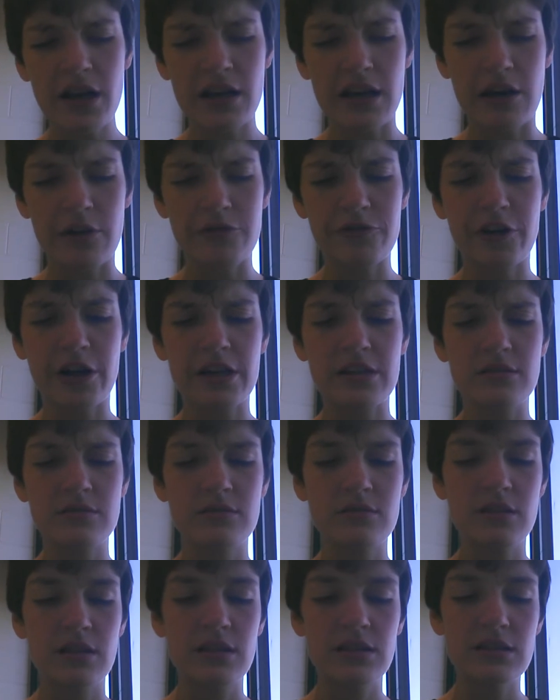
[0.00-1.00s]
on, Alfred?
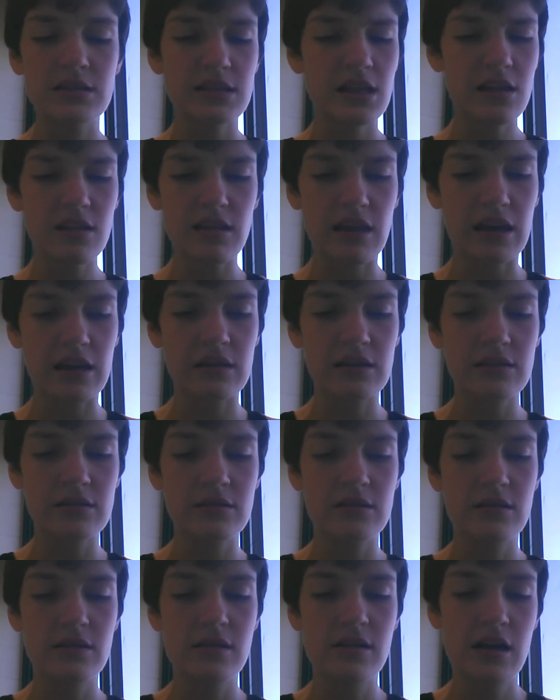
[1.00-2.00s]
Nothing.
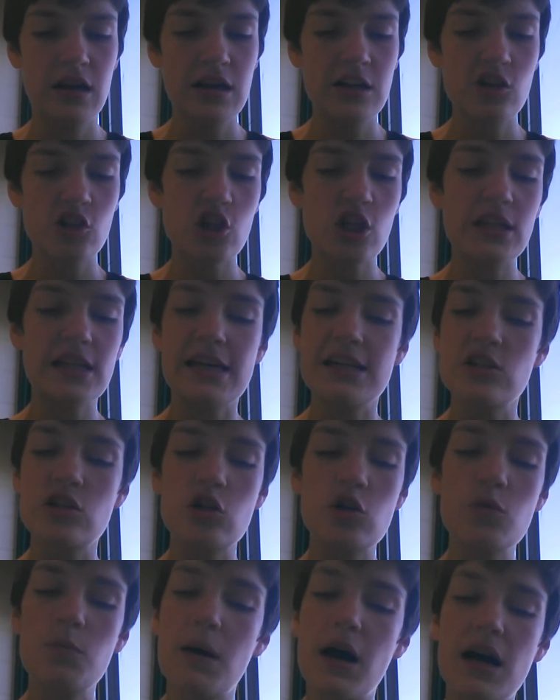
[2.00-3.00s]
She let
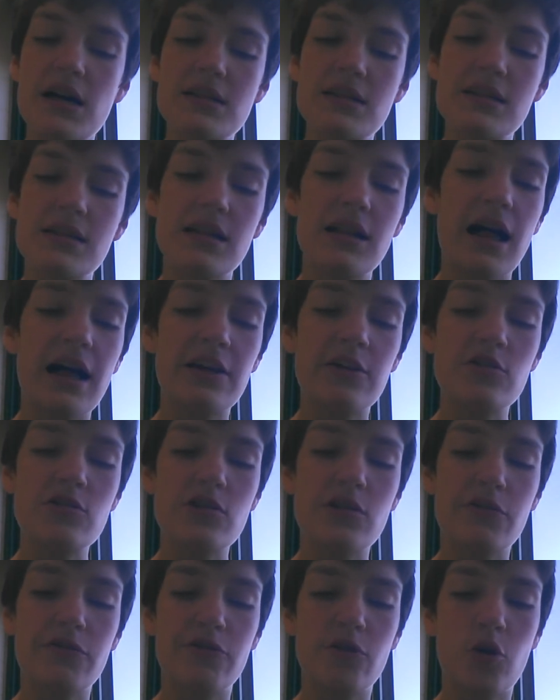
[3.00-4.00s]
two pots clatter to
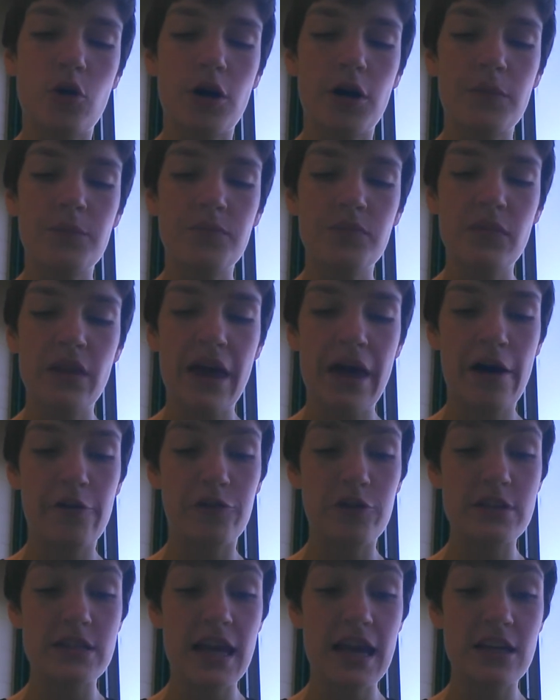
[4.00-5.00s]
the floor.
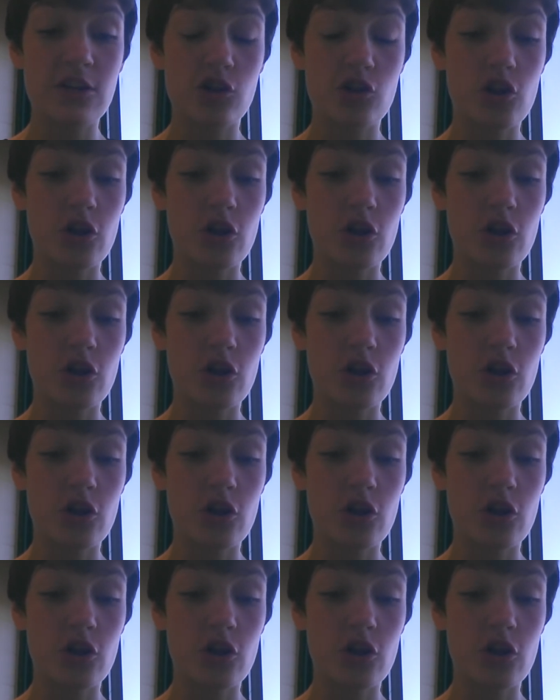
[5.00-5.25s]
Alfred's head